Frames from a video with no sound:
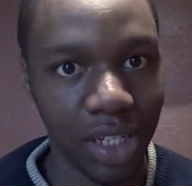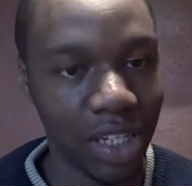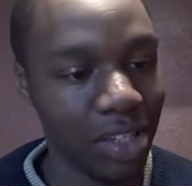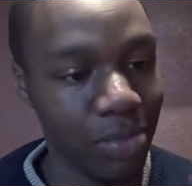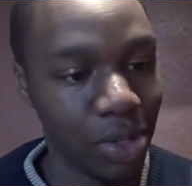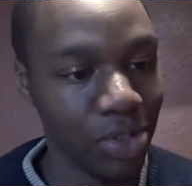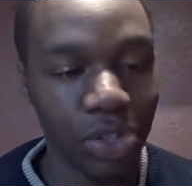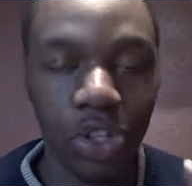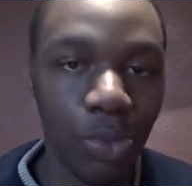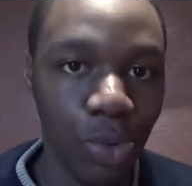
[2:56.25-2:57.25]
There's some
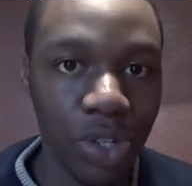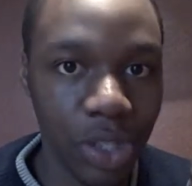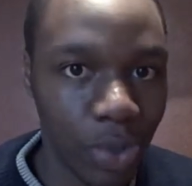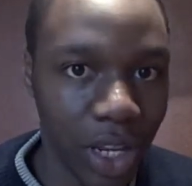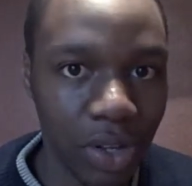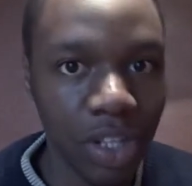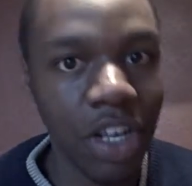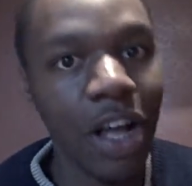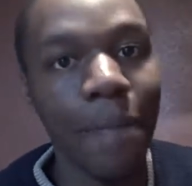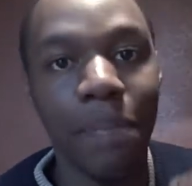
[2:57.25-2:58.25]
notes on Tom Ward as well,
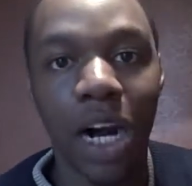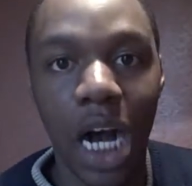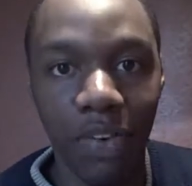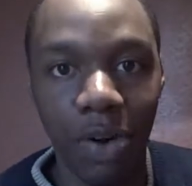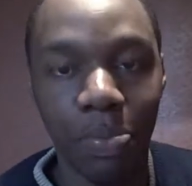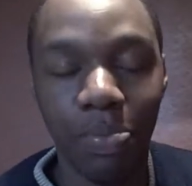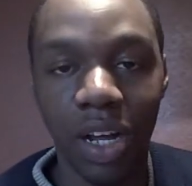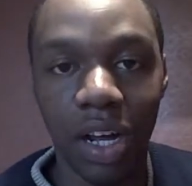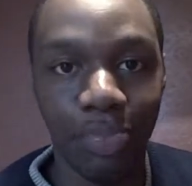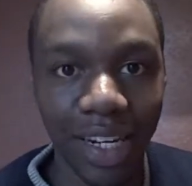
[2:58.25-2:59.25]
but other
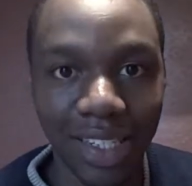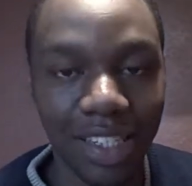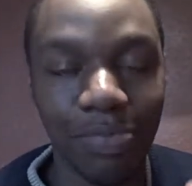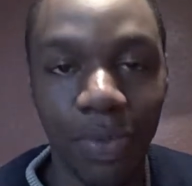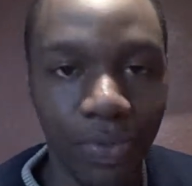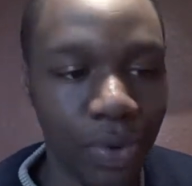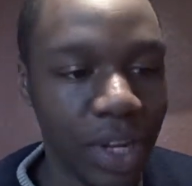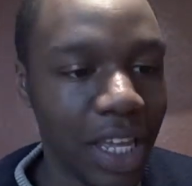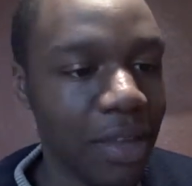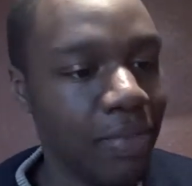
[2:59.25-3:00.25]
apprentices
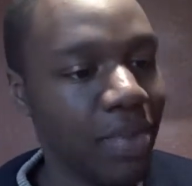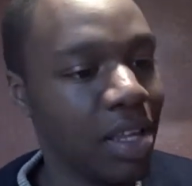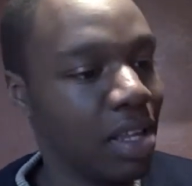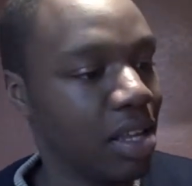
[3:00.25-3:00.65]
before him.